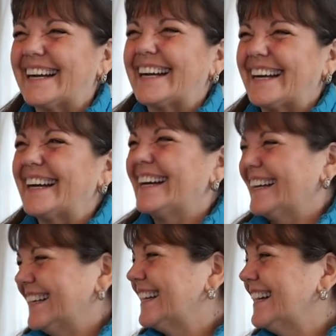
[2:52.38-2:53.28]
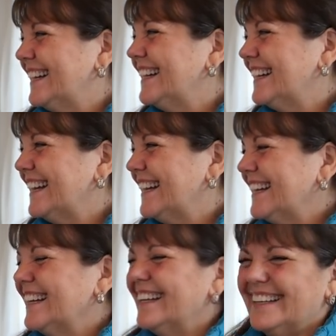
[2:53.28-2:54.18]

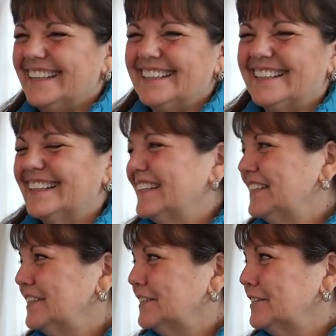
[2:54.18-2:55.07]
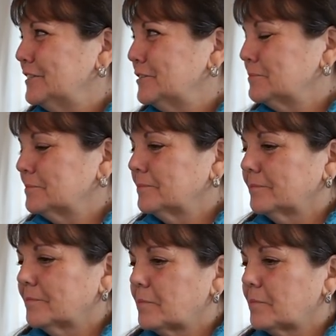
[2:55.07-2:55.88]
The person shown says nothing.